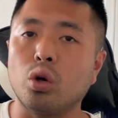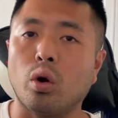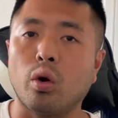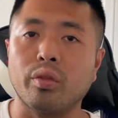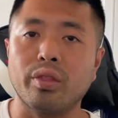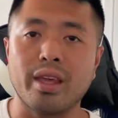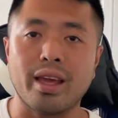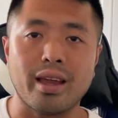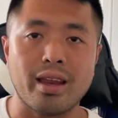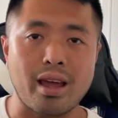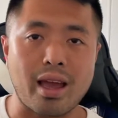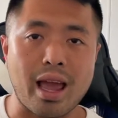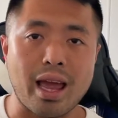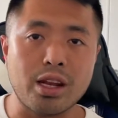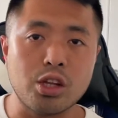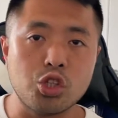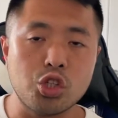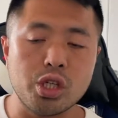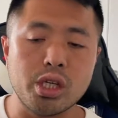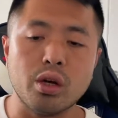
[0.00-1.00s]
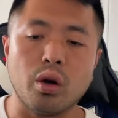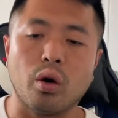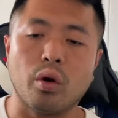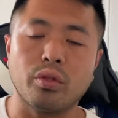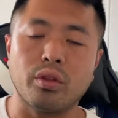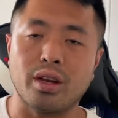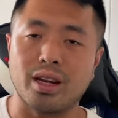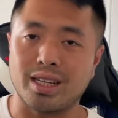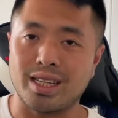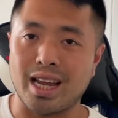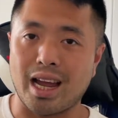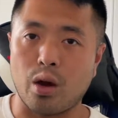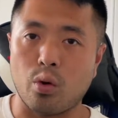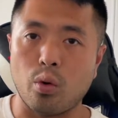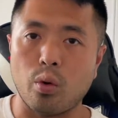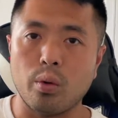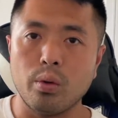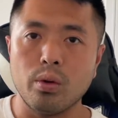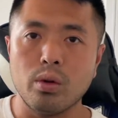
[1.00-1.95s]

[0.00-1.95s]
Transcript: on the energy on the Noctowl.